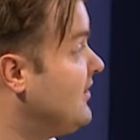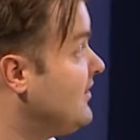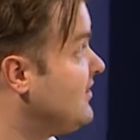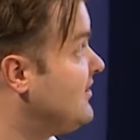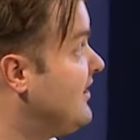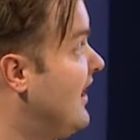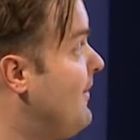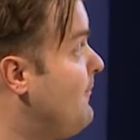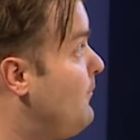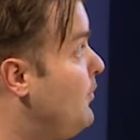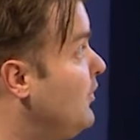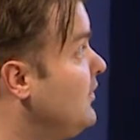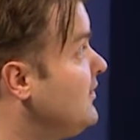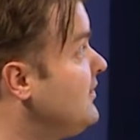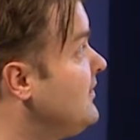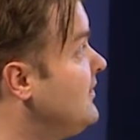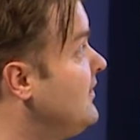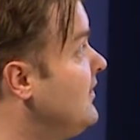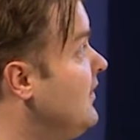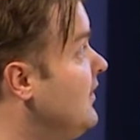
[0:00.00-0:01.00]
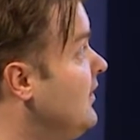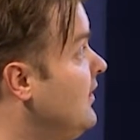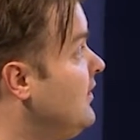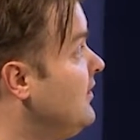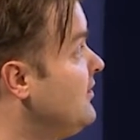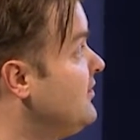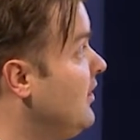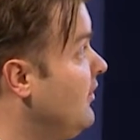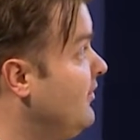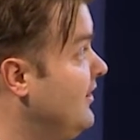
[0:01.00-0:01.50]
samples.
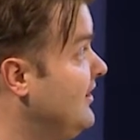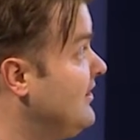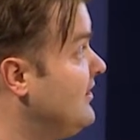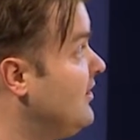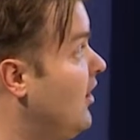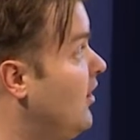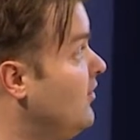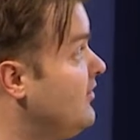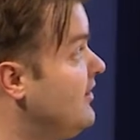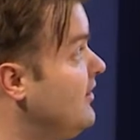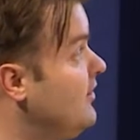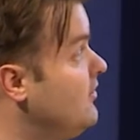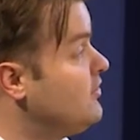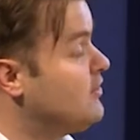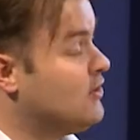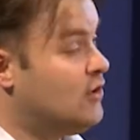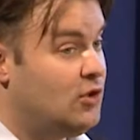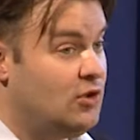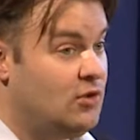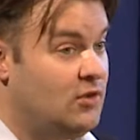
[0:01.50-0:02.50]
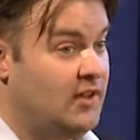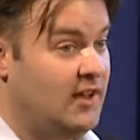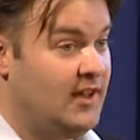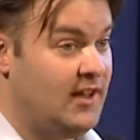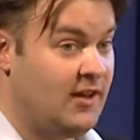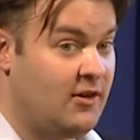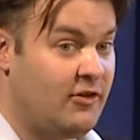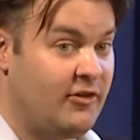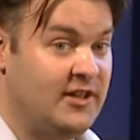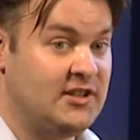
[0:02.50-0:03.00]
So these OTUs all
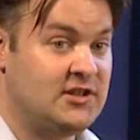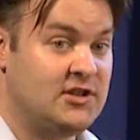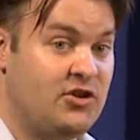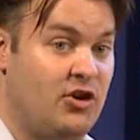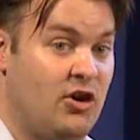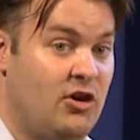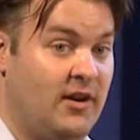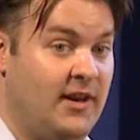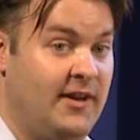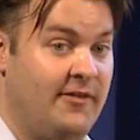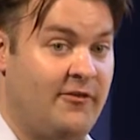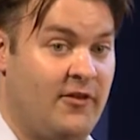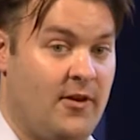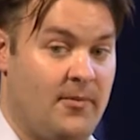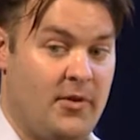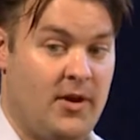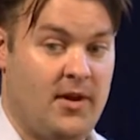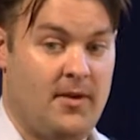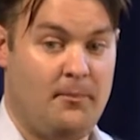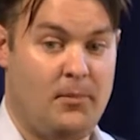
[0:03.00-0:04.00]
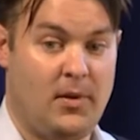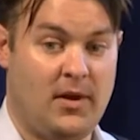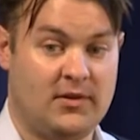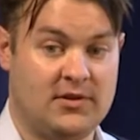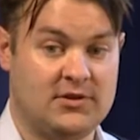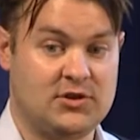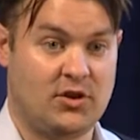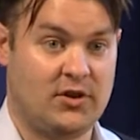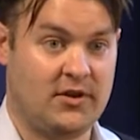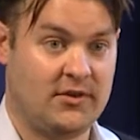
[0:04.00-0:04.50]
increase strongly from the bulk
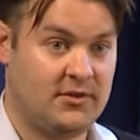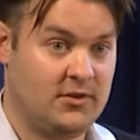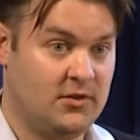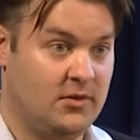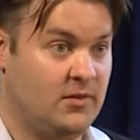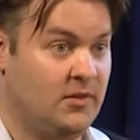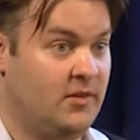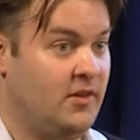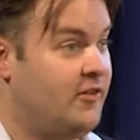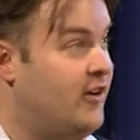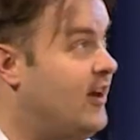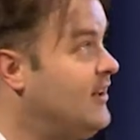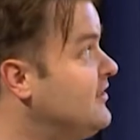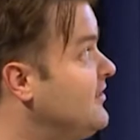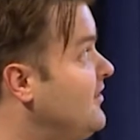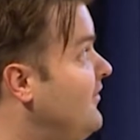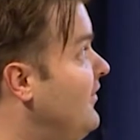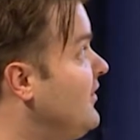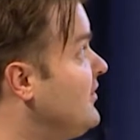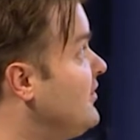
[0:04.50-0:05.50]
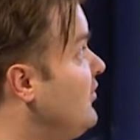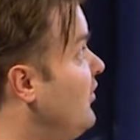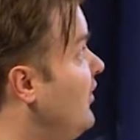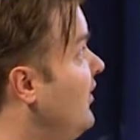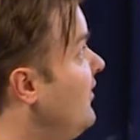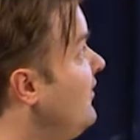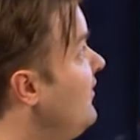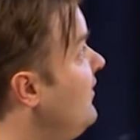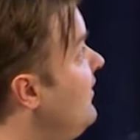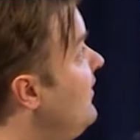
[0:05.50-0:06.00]
soil to the rhizosphere
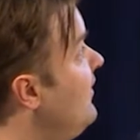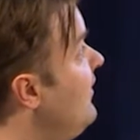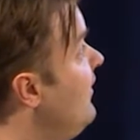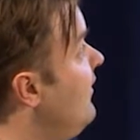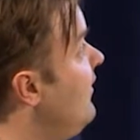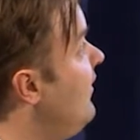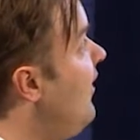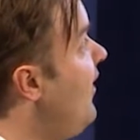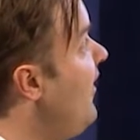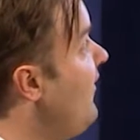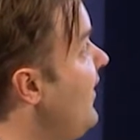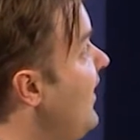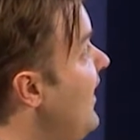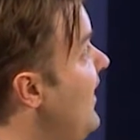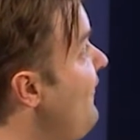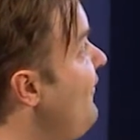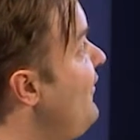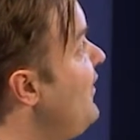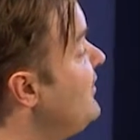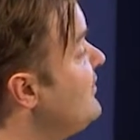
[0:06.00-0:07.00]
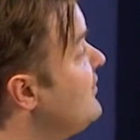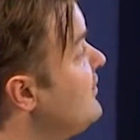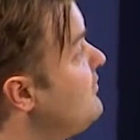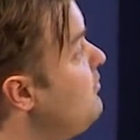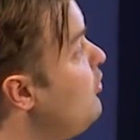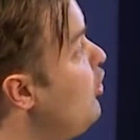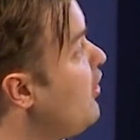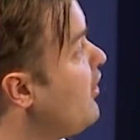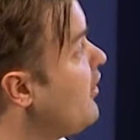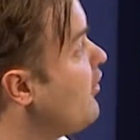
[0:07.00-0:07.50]
soil. On the left, there's a
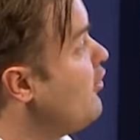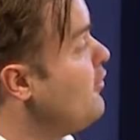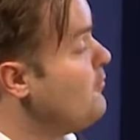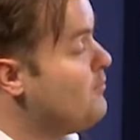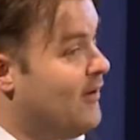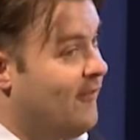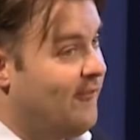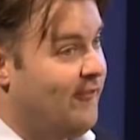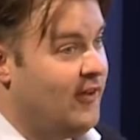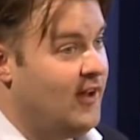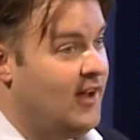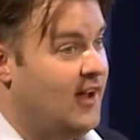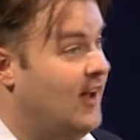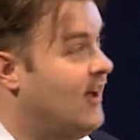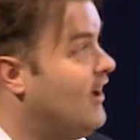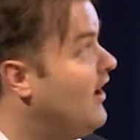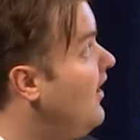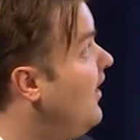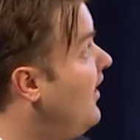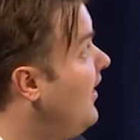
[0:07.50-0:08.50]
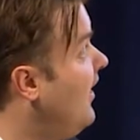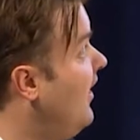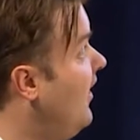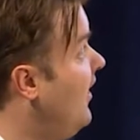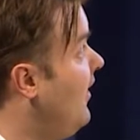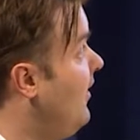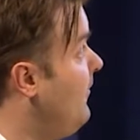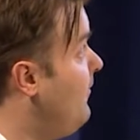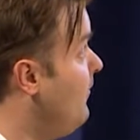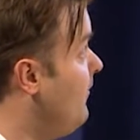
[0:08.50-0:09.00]
smaller group of
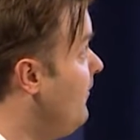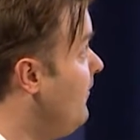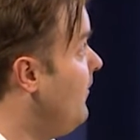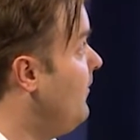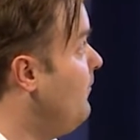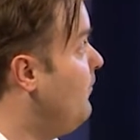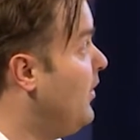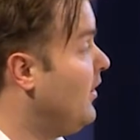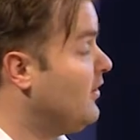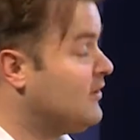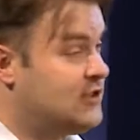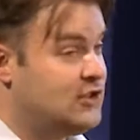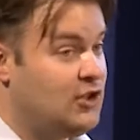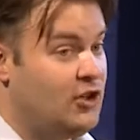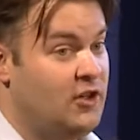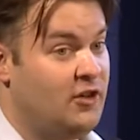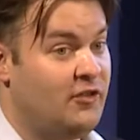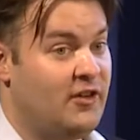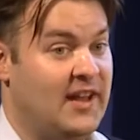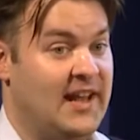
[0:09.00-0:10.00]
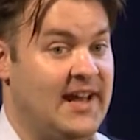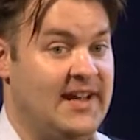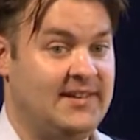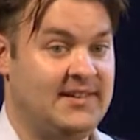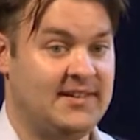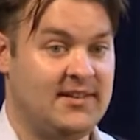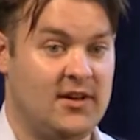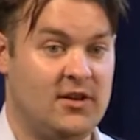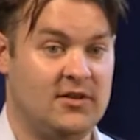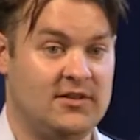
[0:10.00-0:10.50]
bulk
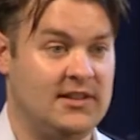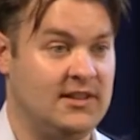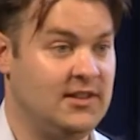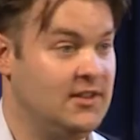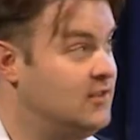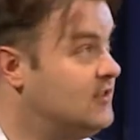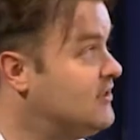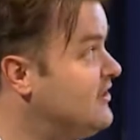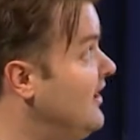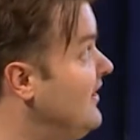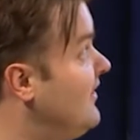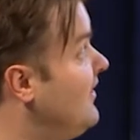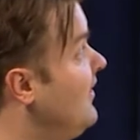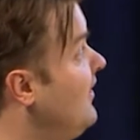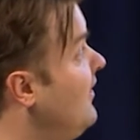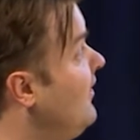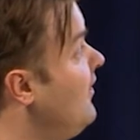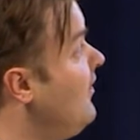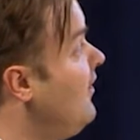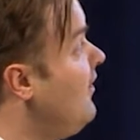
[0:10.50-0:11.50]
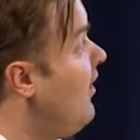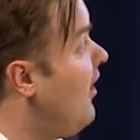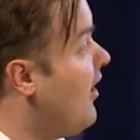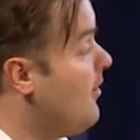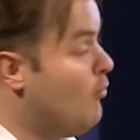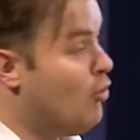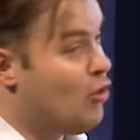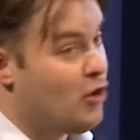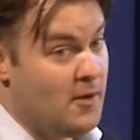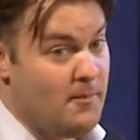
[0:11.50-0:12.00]
soil-related OTUs that are
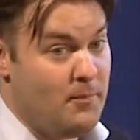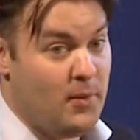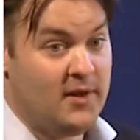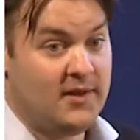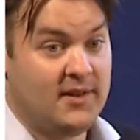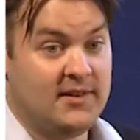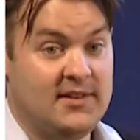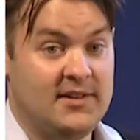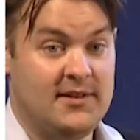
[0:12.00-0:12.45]
more abundant